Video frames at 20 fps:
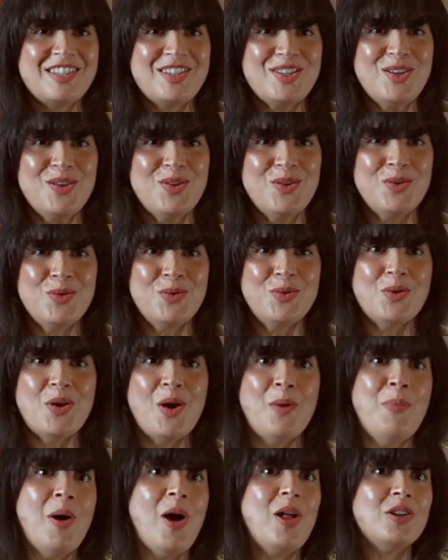to
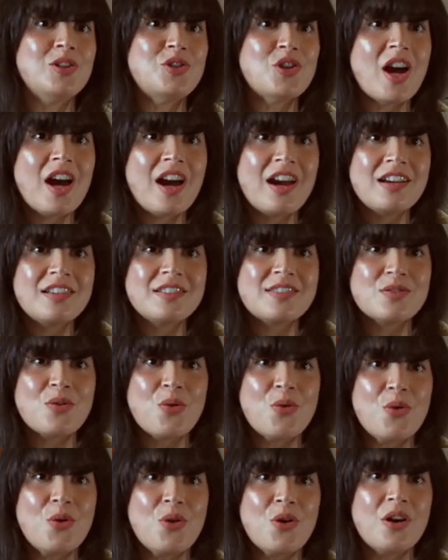apologize
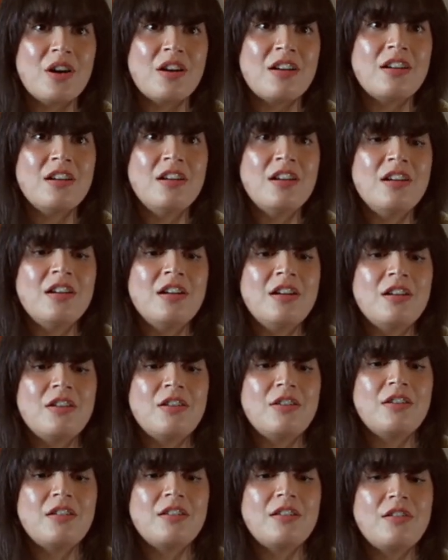or
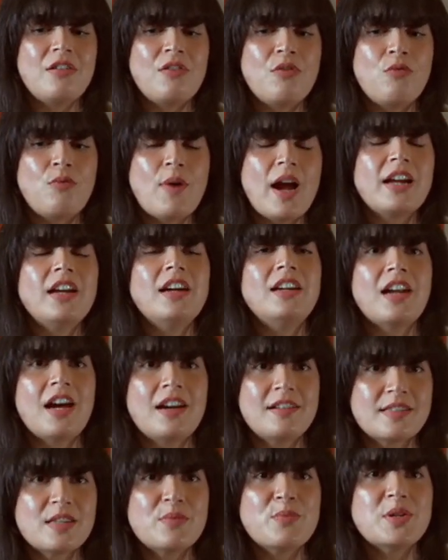
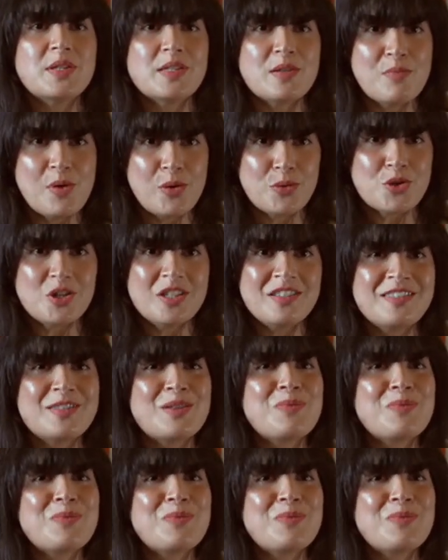recognize someone's emotions.